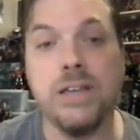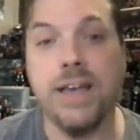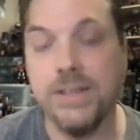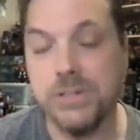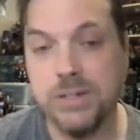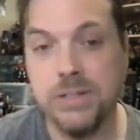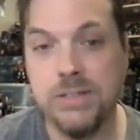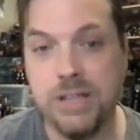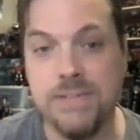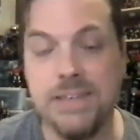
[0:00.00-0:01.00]
ask
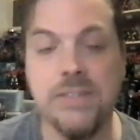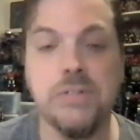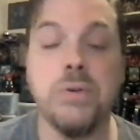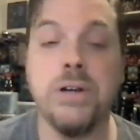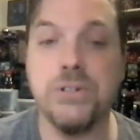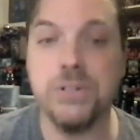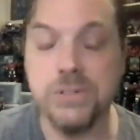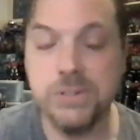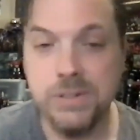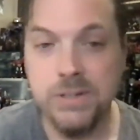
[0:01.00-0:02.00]
David Kaye some
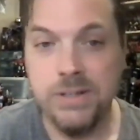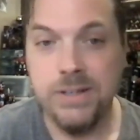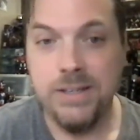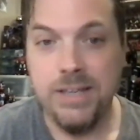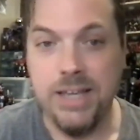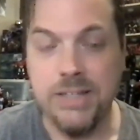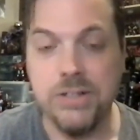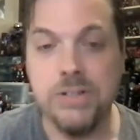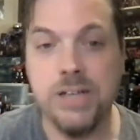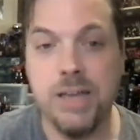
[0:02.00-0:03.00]
questions, and took
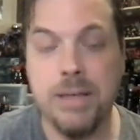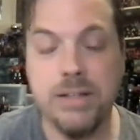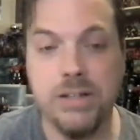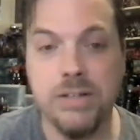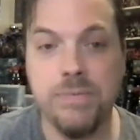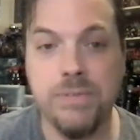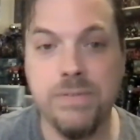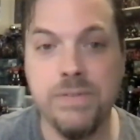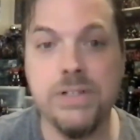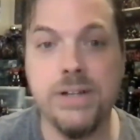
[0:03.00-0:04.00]
your time out to
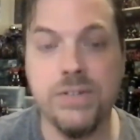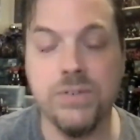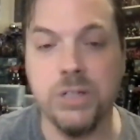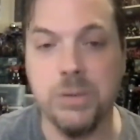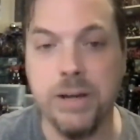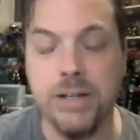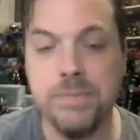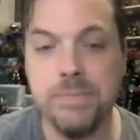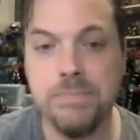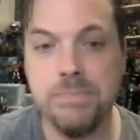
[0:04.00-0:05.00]
visit us for a little while.
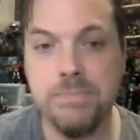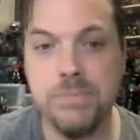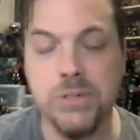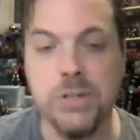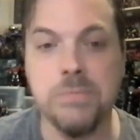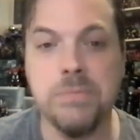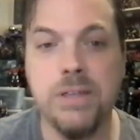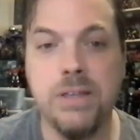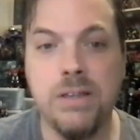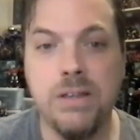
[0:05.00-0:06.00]
So,
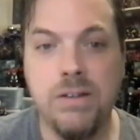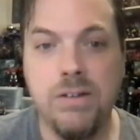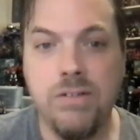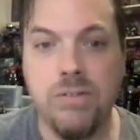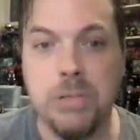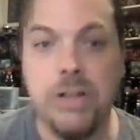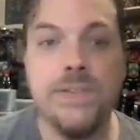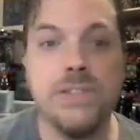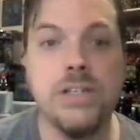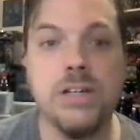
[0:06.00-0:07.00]
from all of
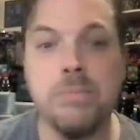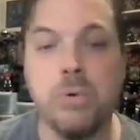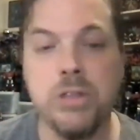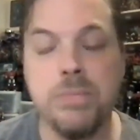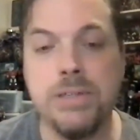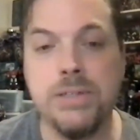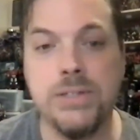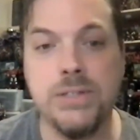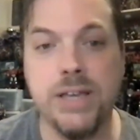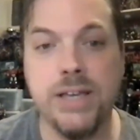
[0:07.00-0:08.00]
us here at More Than Meets
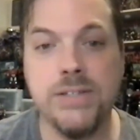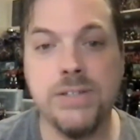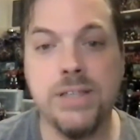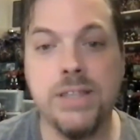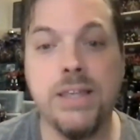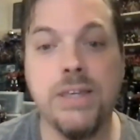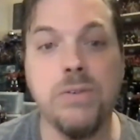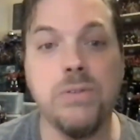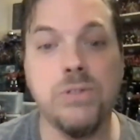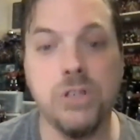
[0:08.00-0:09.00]
These Guys, thank you
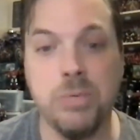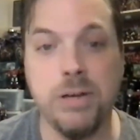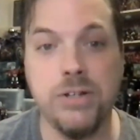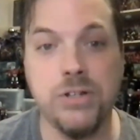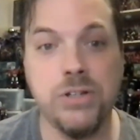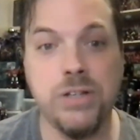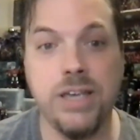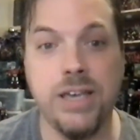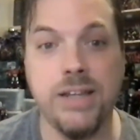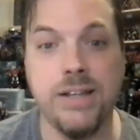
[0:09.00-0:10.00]
so much.
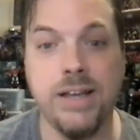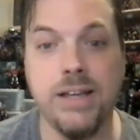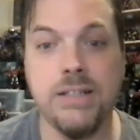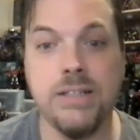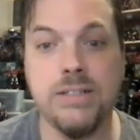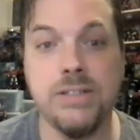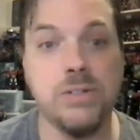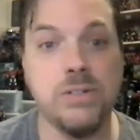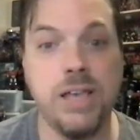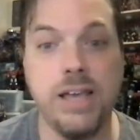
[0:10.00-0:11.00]
And
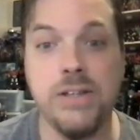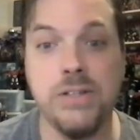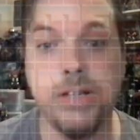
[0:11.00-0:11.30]
since Ed isn't